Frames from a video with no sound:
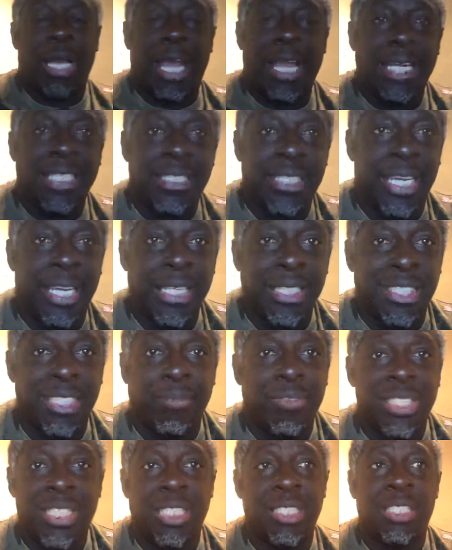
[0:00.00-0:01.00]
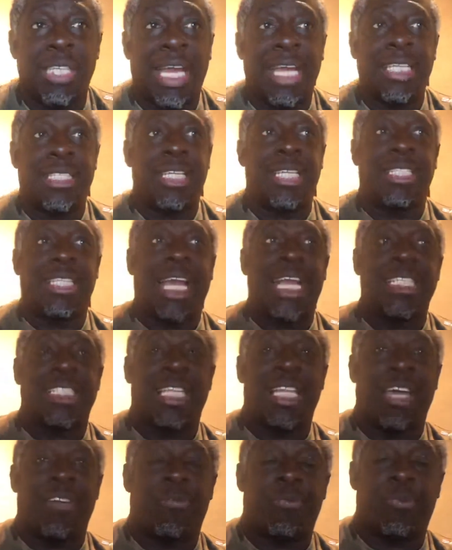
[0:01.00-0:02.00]
17 to 18 days
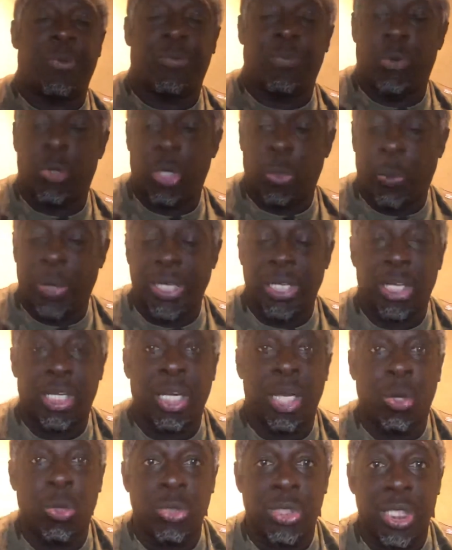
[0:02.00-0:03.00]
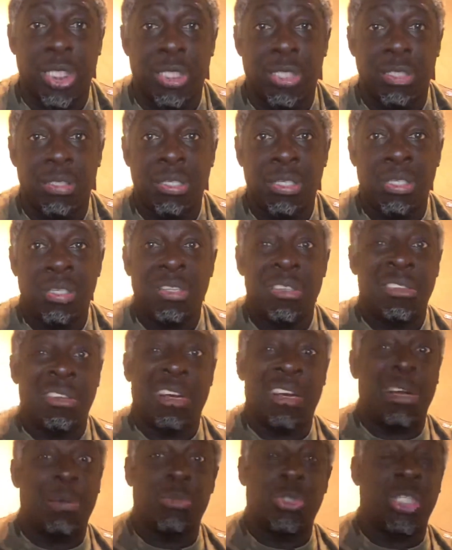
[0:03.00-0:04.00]
left before the window closes,
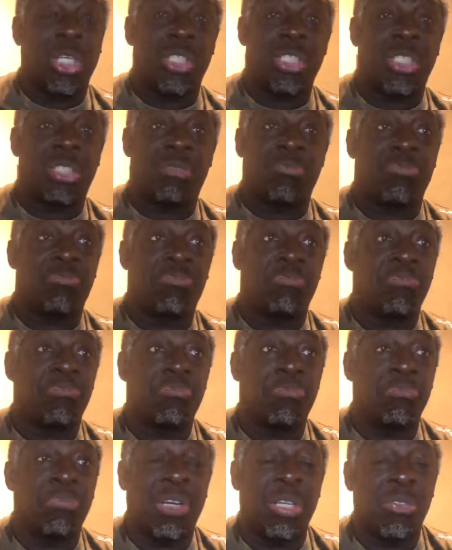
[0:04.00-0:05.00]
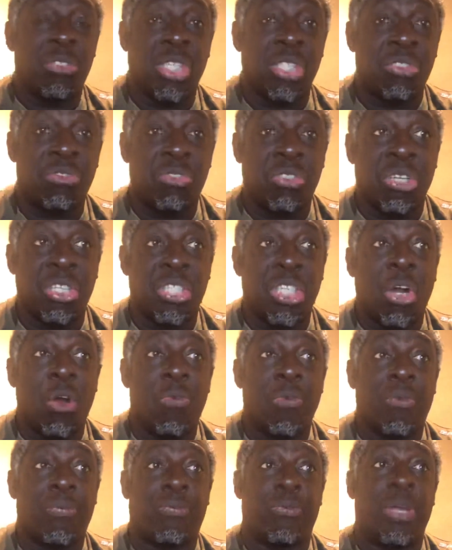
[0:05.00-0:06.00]
just
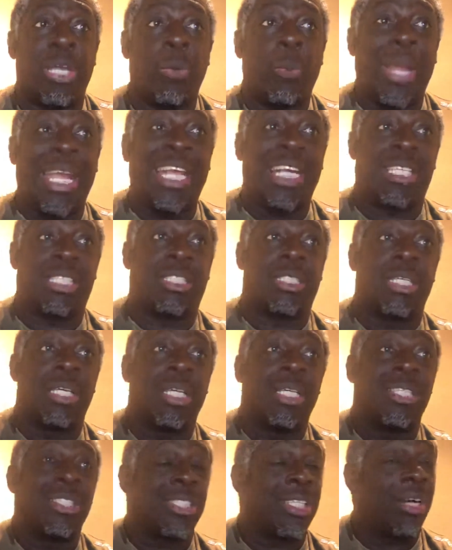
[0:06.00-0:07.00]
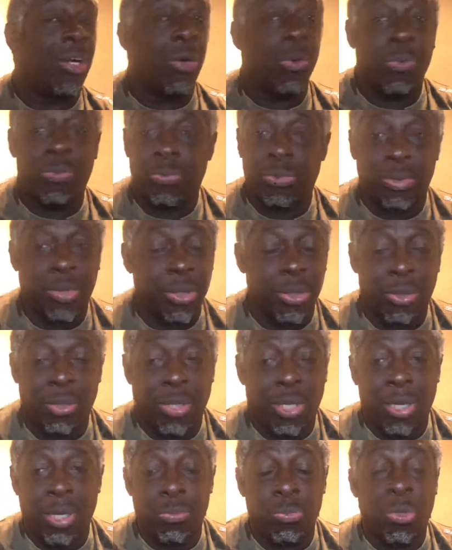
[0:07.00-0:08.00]
over 3 weeks, so.
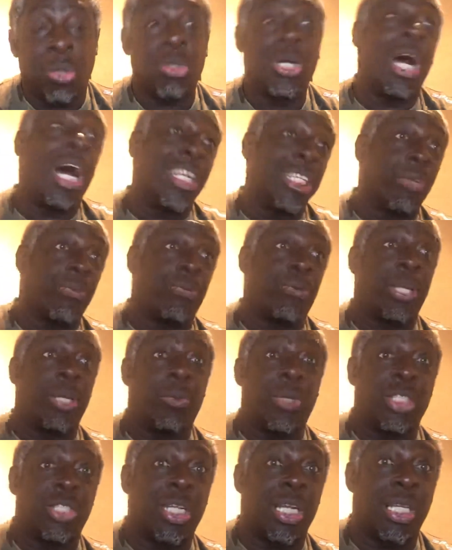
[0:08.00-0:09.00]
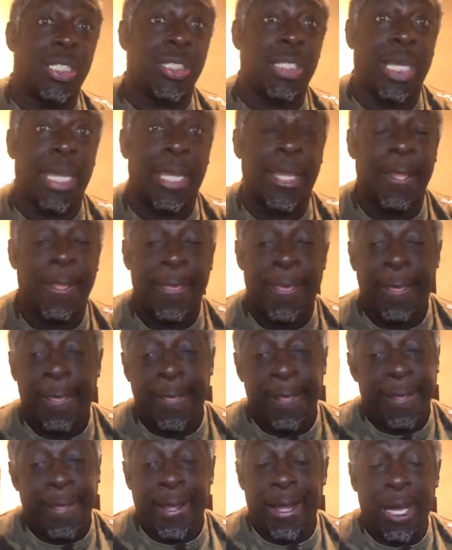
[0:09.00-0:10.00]
Well, under three, which should I say.
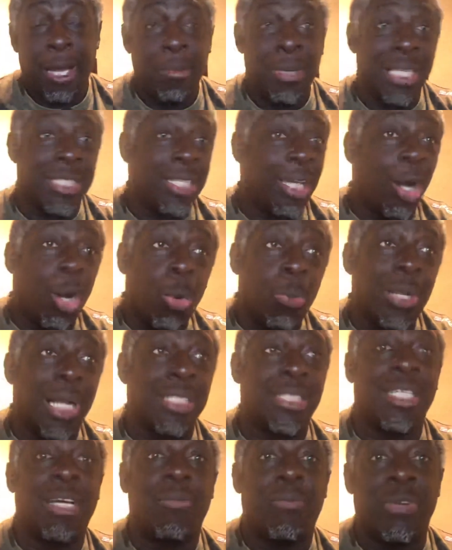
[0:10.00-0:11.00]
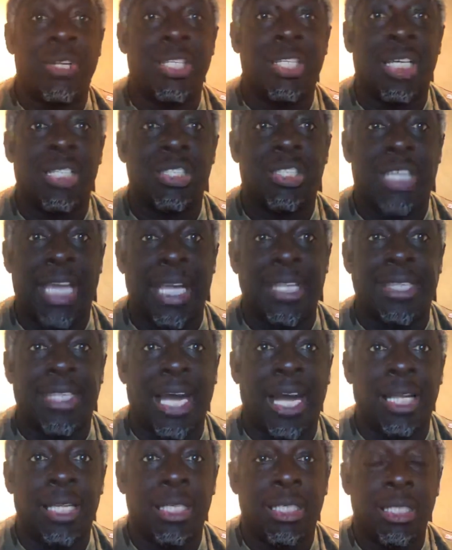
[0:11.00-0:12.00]
Let's hope that something does get
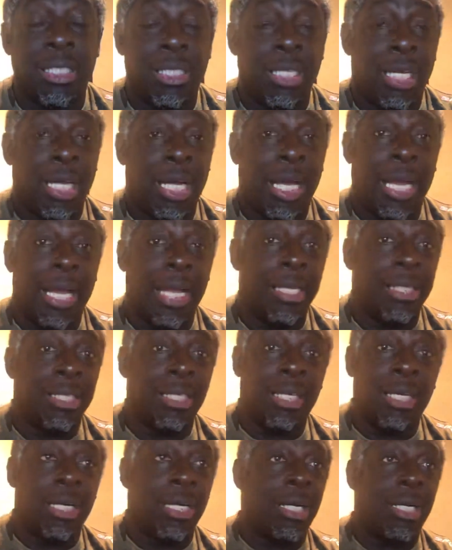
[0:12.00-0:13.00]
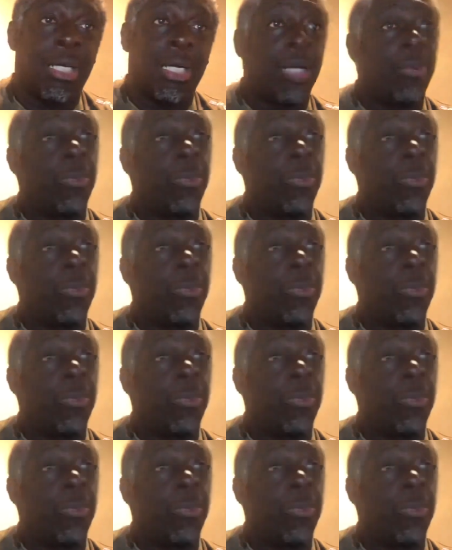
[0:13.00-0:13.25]
done, and I'll